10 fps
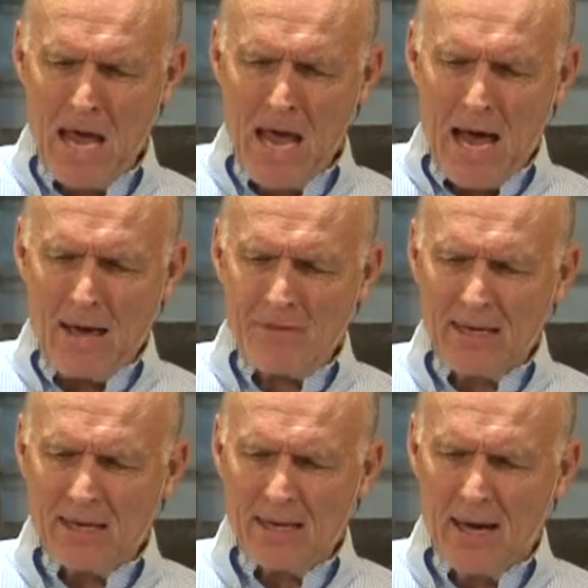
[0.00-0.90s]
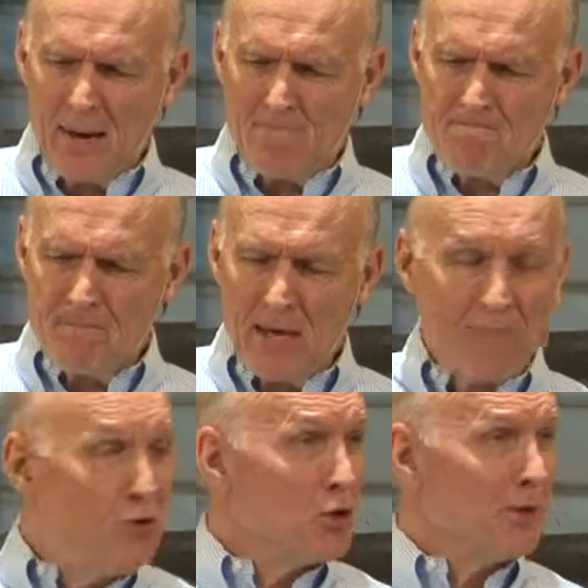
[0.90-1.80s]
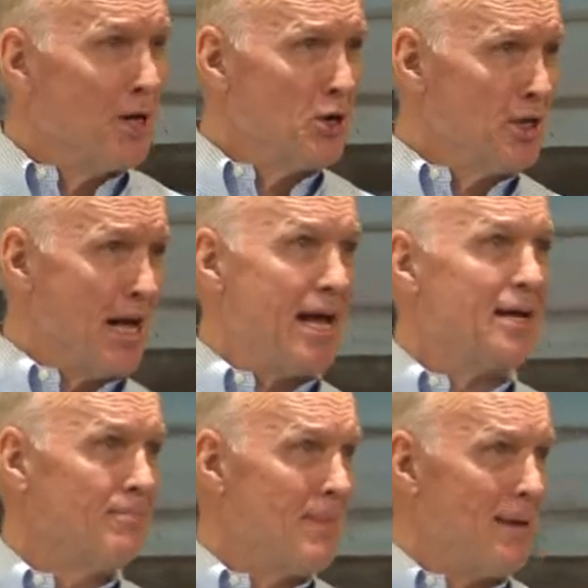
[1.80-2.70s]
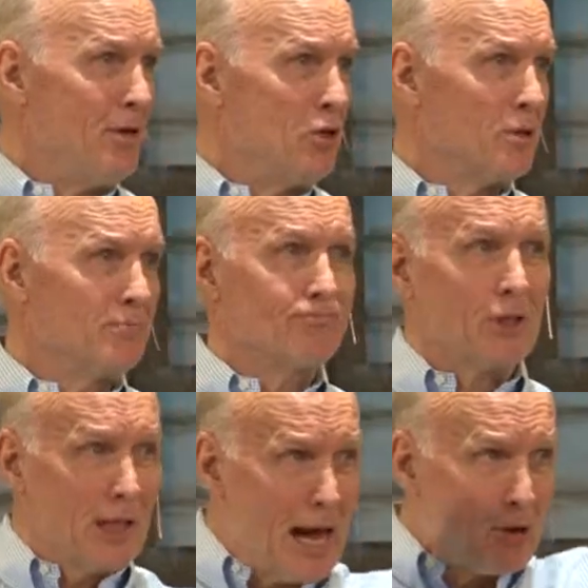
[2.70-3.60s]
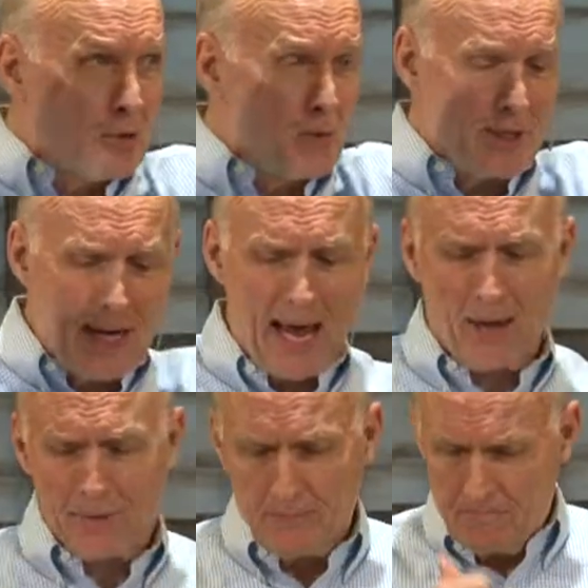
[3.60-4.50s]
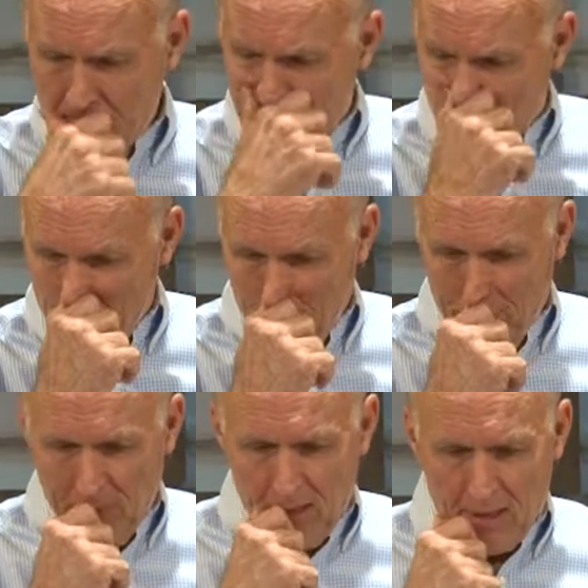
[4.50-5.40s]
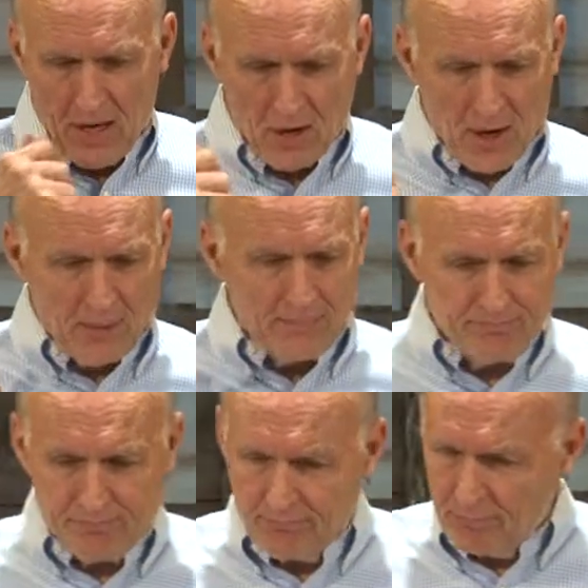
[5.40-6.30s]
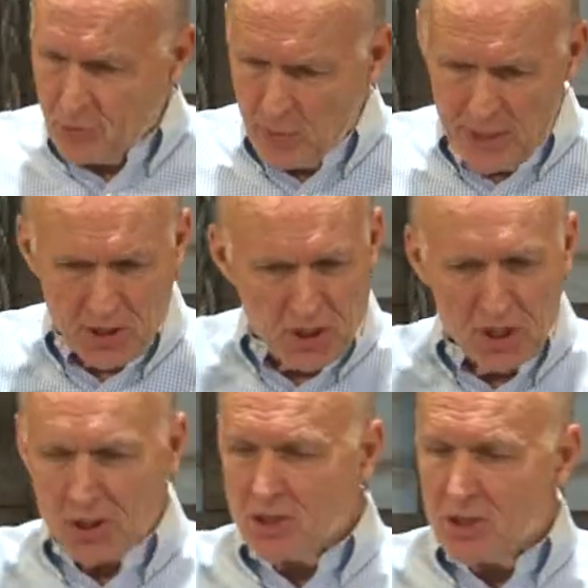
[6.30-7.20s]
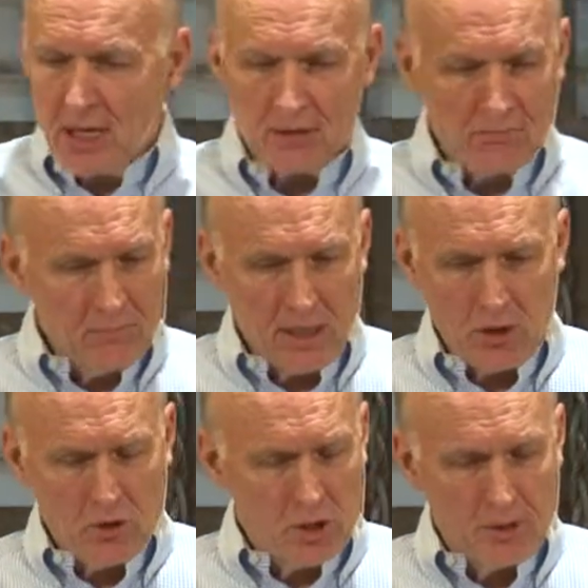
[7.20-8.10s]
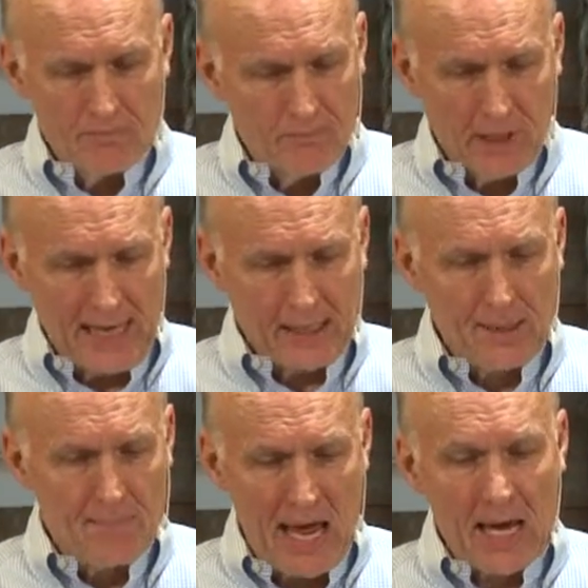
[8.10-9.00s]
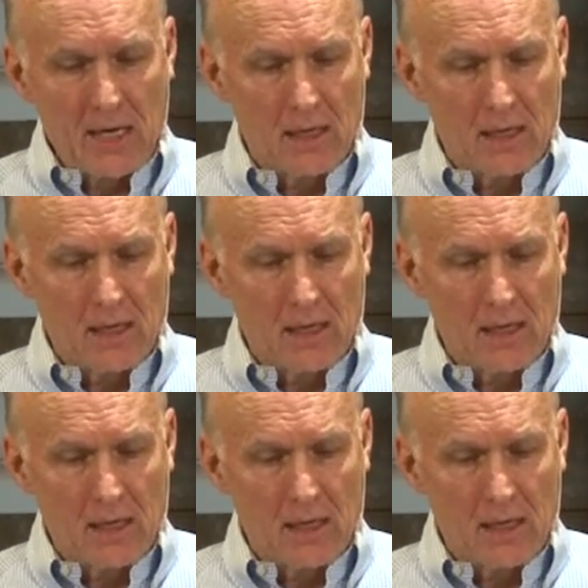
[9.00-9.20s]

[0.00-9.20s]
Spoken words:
I think if you're here today and maybe you're clouded with doubt, there are three decisions that you should likely make.